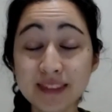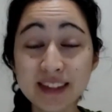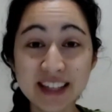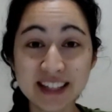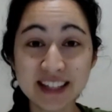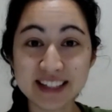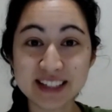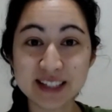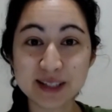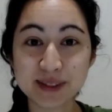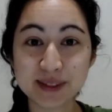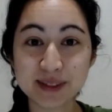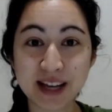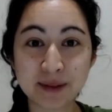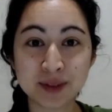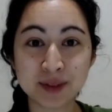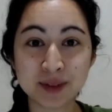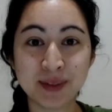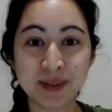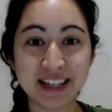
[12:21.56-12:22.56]
this is what
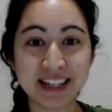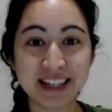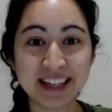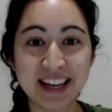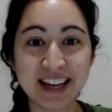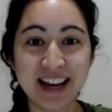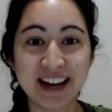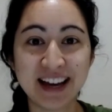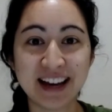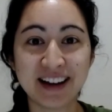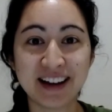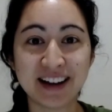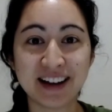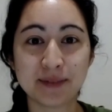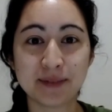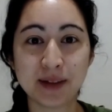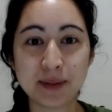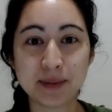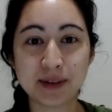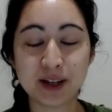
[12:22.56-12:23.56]
helps me.
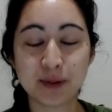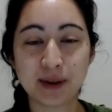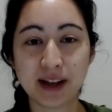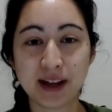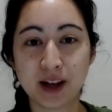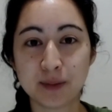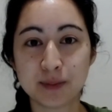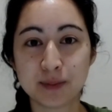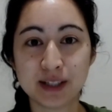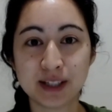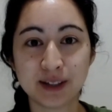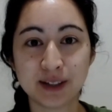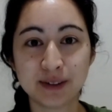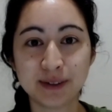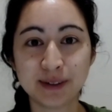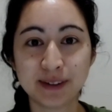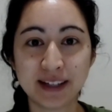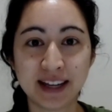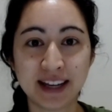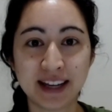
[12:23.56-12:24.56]
Let me know what helps
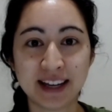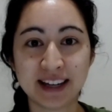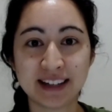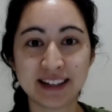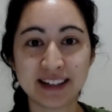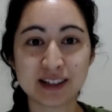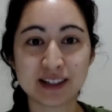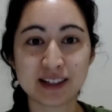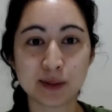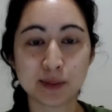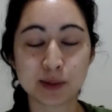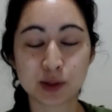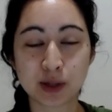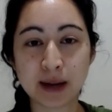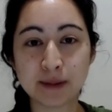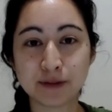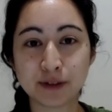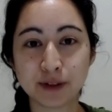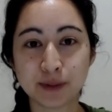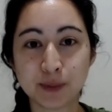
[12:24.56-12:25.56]
you, and
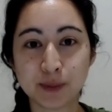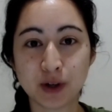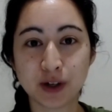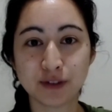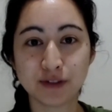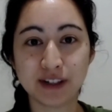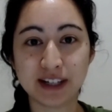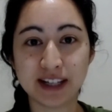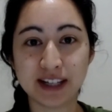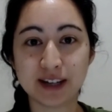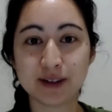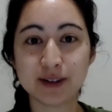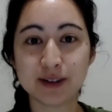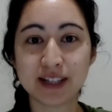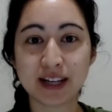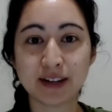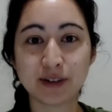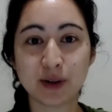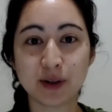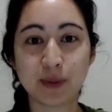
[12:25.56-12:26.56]
subscribe for more videos
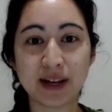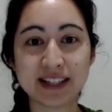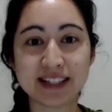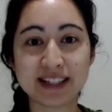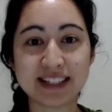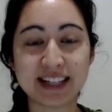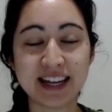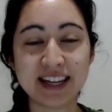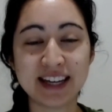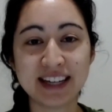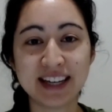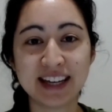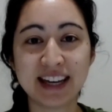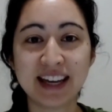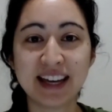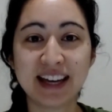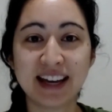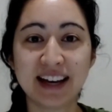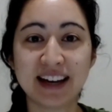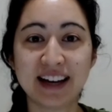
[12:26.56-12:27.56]
every Wednesday.
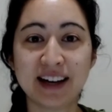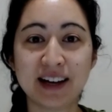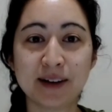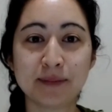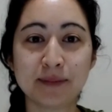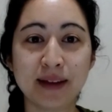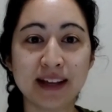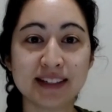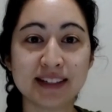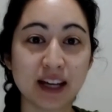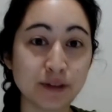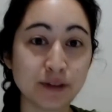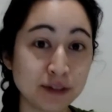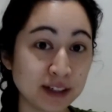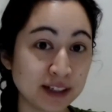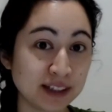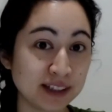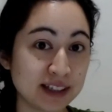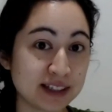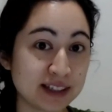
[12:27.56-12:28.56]
And
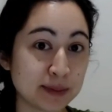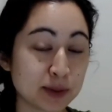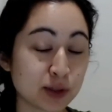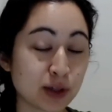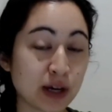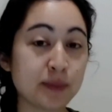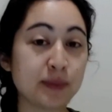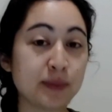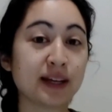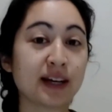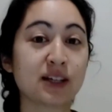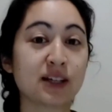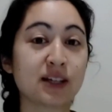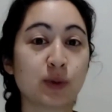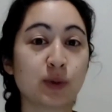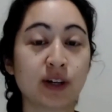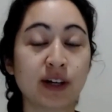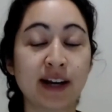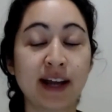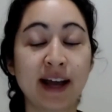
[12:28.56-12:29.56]
definitely subscribe because
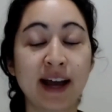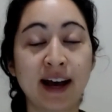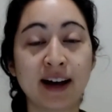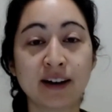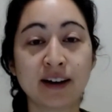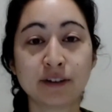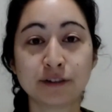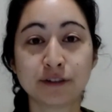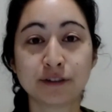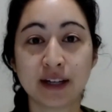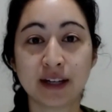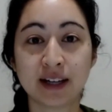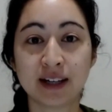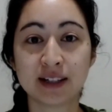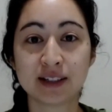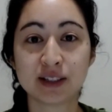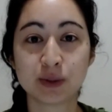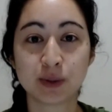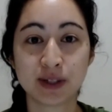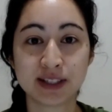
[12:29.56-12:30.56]
we're going to have a
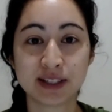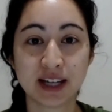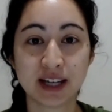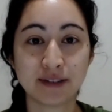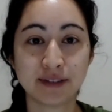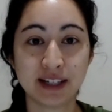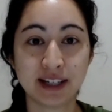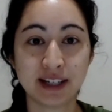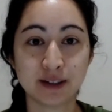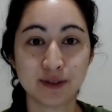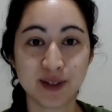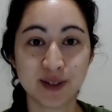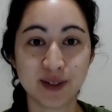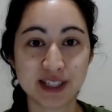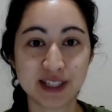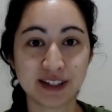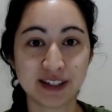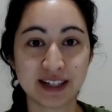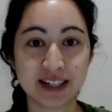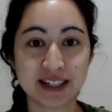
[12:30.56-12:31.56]
Sword and Savvy interview
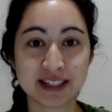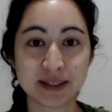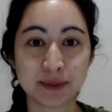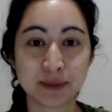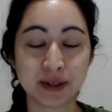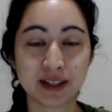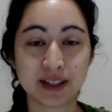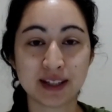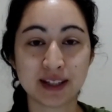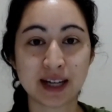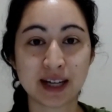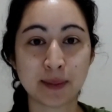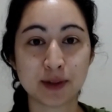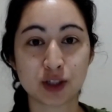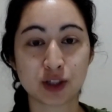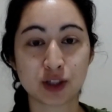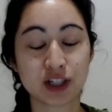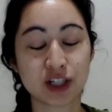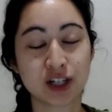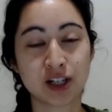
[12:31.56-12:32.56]
series with
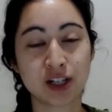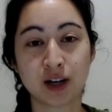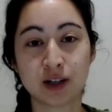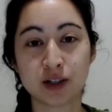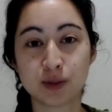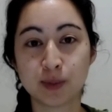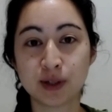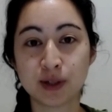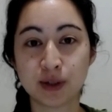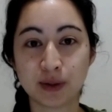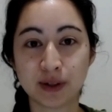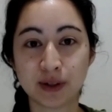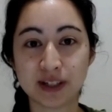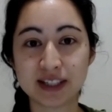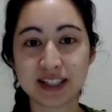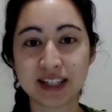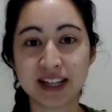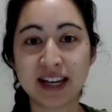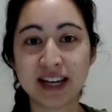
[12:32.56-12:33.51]
established Christian entrepreneurs